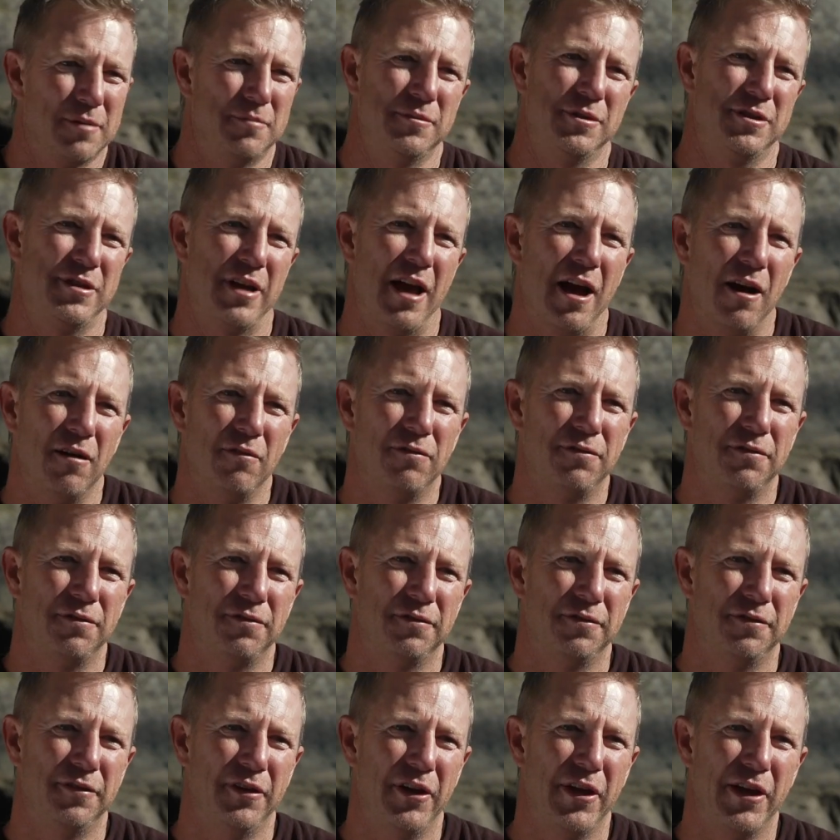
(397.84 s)

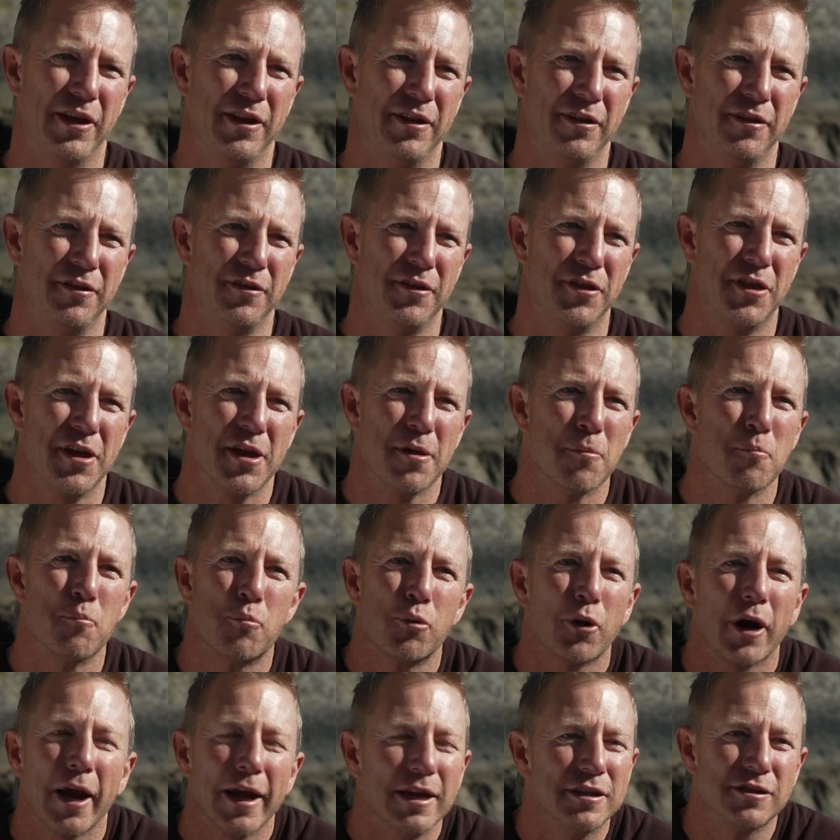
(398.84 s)
himself in the
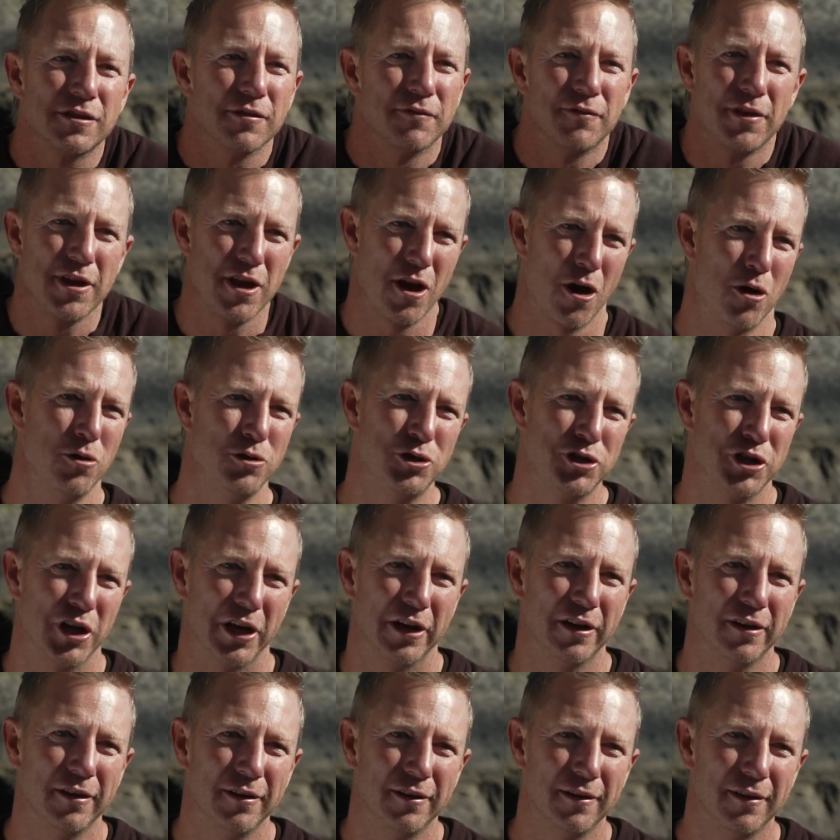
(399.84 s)
embrace of the
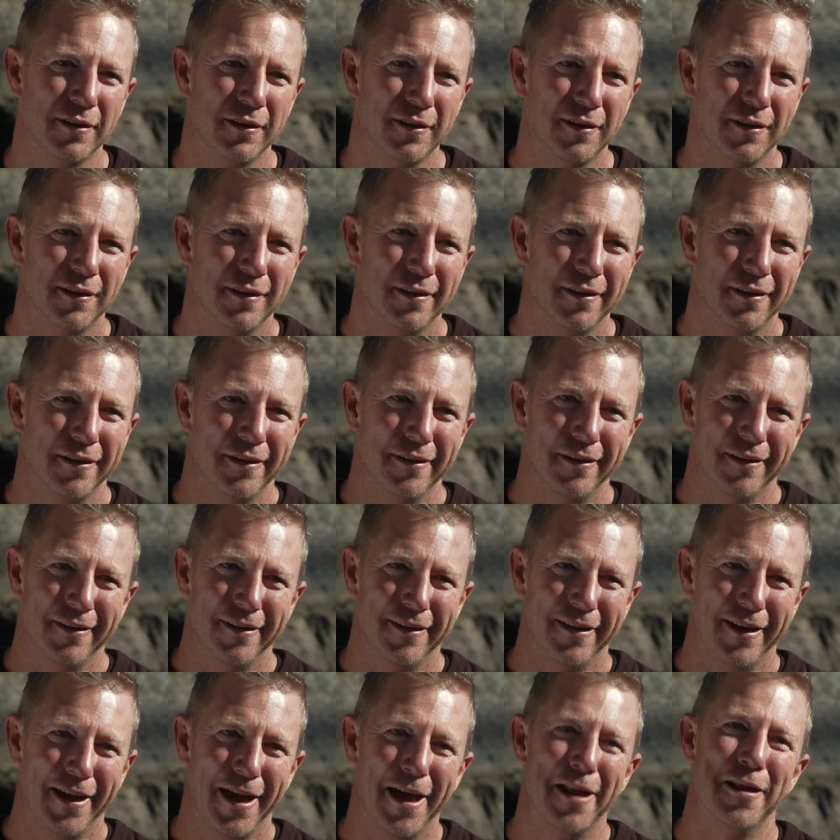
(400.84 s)
ocean.
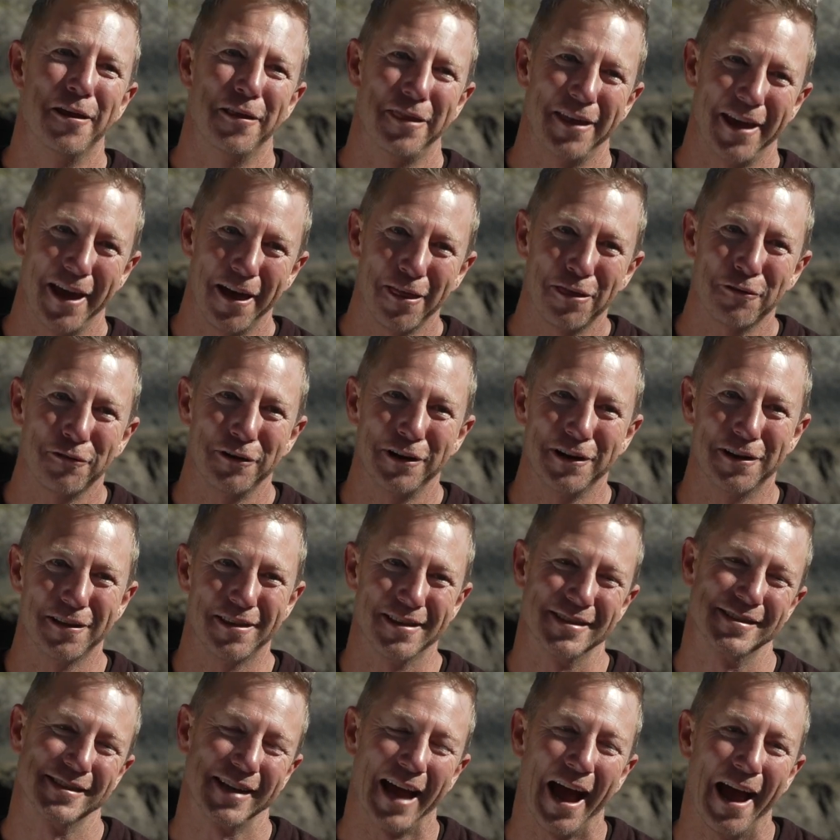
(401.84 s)
And at the other end of
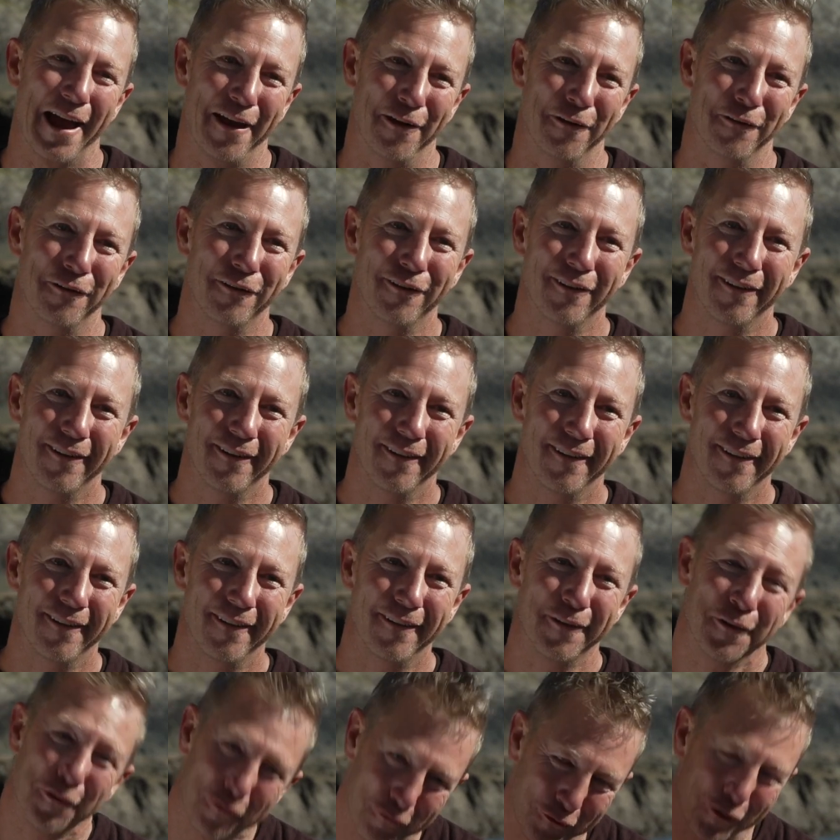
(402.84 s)
the scale,
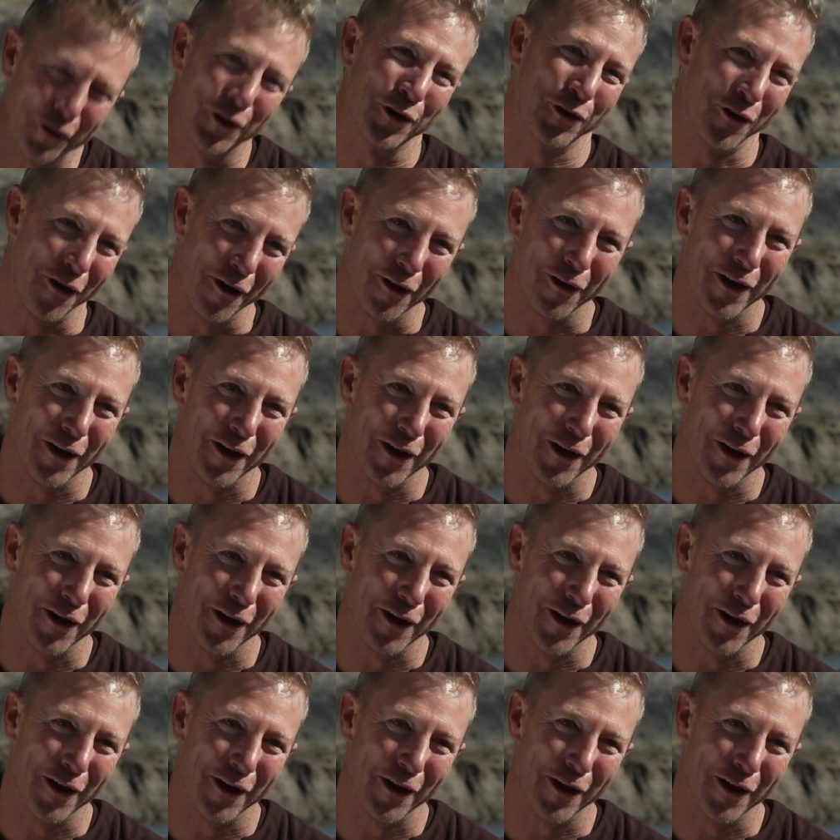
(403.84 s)
you've got a guy